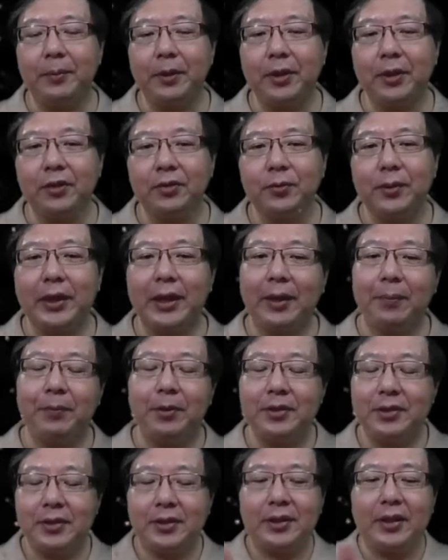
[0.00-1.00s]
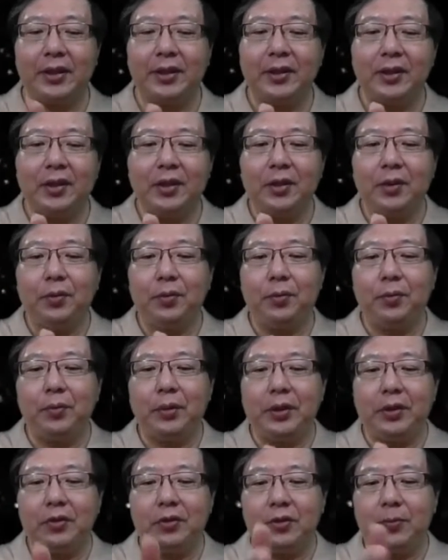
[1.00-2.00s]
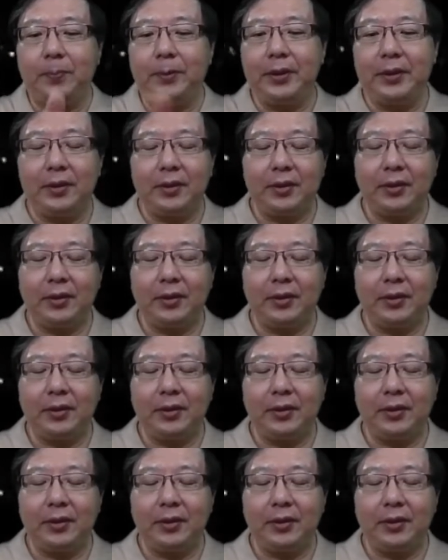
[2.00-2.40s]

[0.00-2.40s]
because what happens is when you split